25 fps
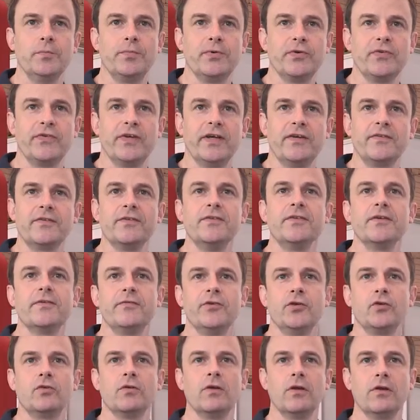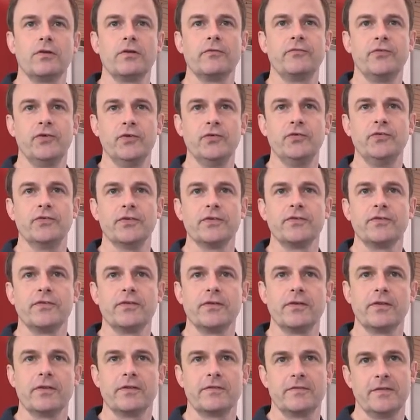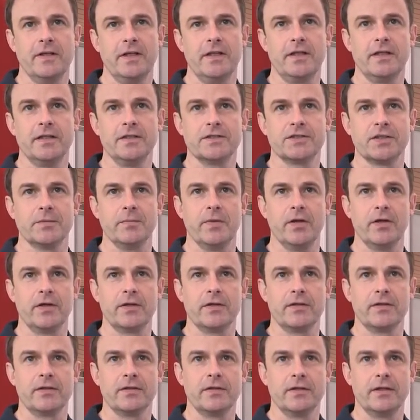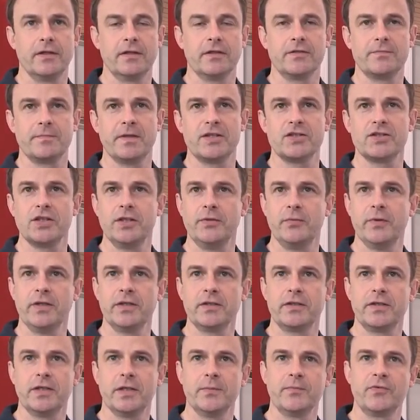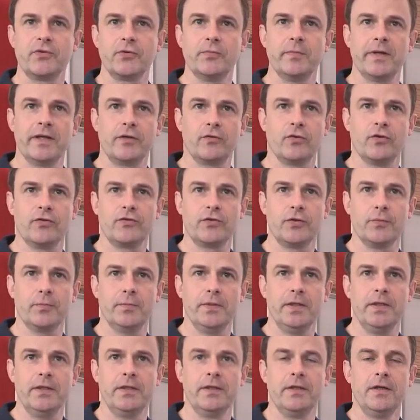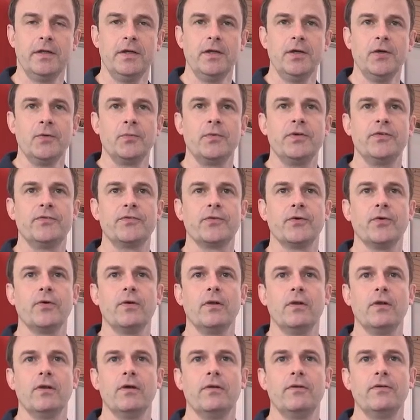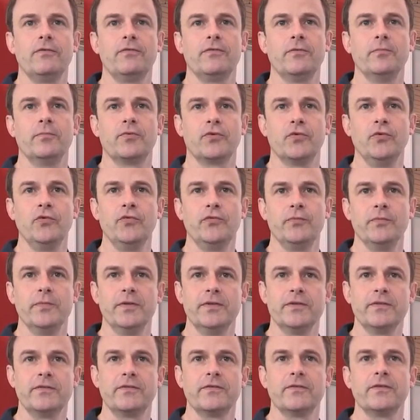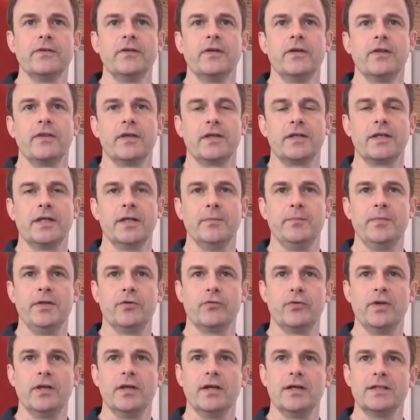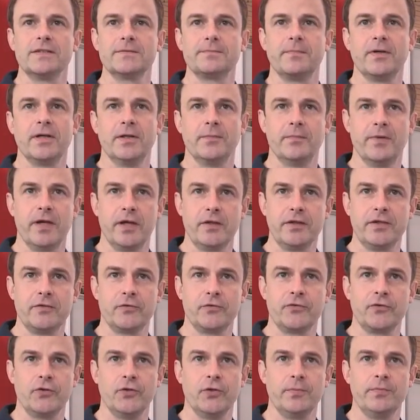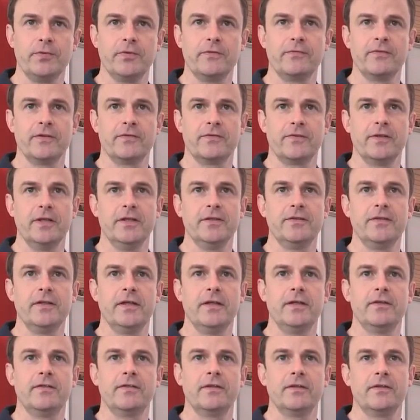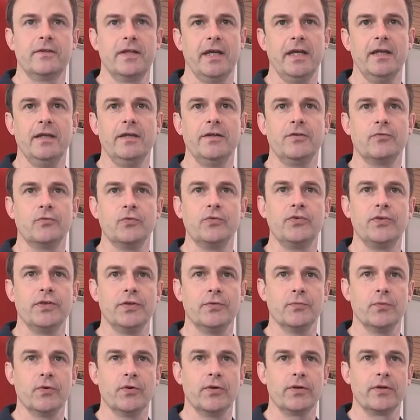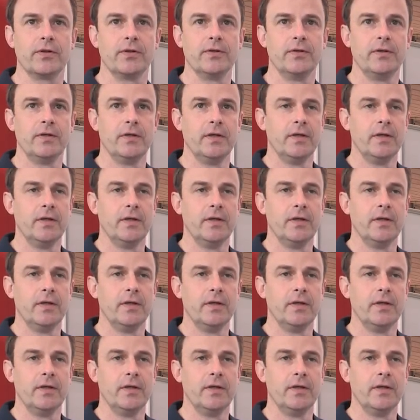Olympus has interviewed a lot of users in the cell culture market. And especially when it comes to microscopy, we saw a lot of improvements that can be realized by a microscope to facilitate the daily routine work.